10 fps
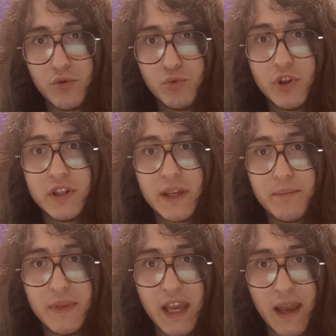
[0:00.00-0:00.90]
you
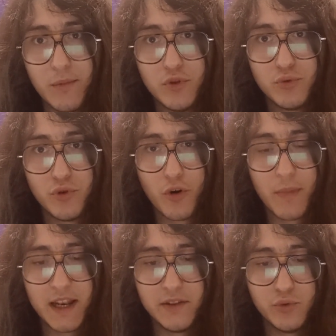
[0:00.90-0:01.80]
wouldn't be able to
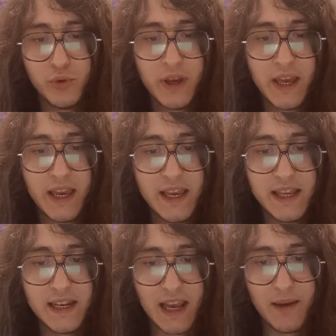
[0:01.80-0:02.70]
normally do
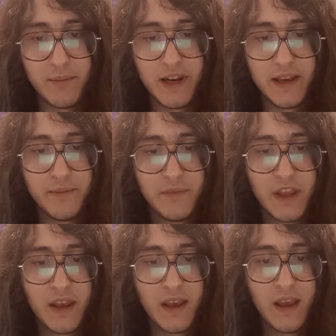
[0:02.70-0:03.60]
in gameplay.
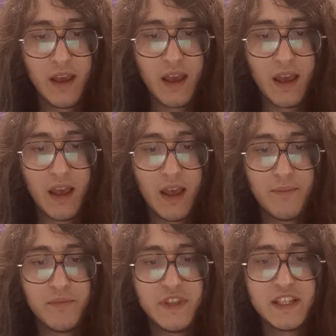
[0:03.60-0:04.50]

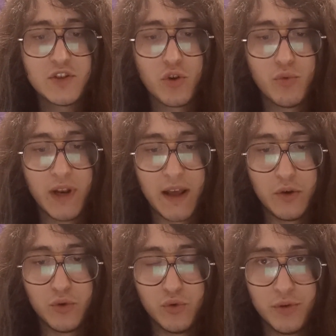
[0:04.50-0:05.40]
This is all well
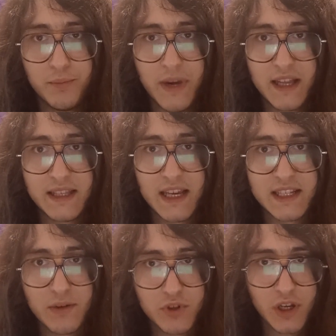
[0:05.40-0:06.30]
and good, but
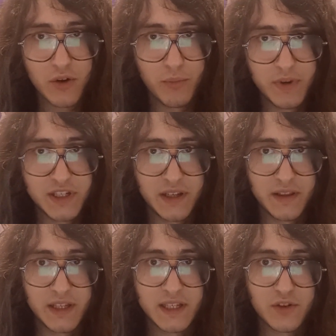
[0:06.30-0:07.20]
as I was accomplishing
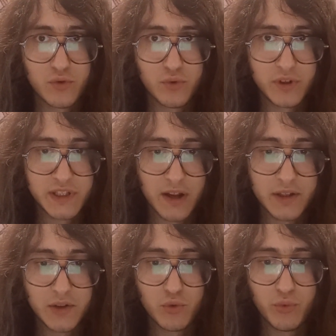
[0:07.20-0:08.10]
this, I soon
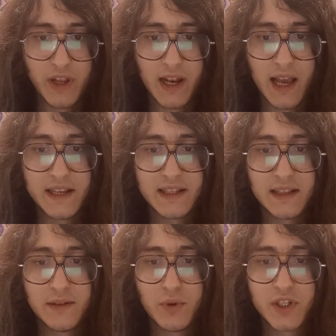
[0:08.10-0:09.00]
started to realize
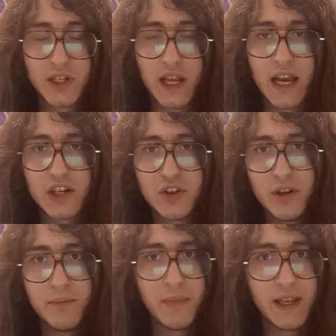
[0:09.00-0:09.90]
that there was
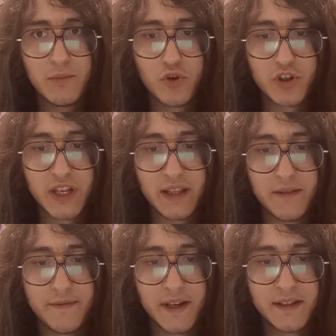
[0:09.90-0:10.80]
actually many more side
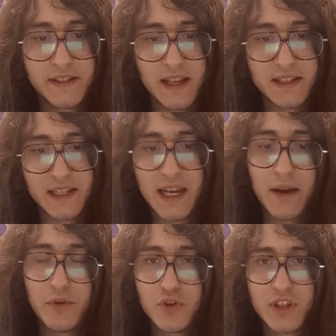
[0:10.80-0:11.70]
effects and
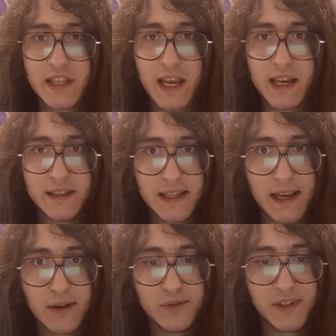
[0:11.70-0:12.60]
scenarios that I hadn't
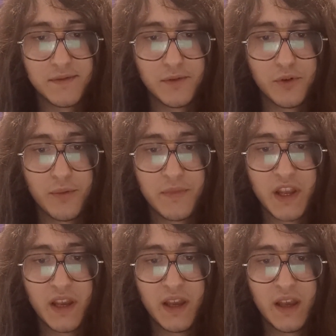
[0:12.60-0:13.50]
accounted for.
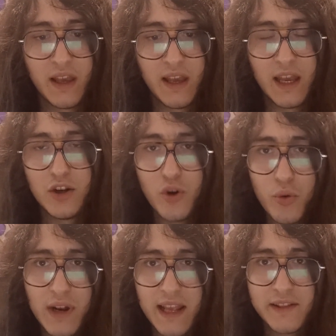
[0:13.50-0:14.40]

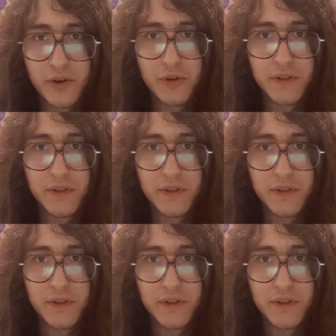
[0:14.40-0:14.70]
No later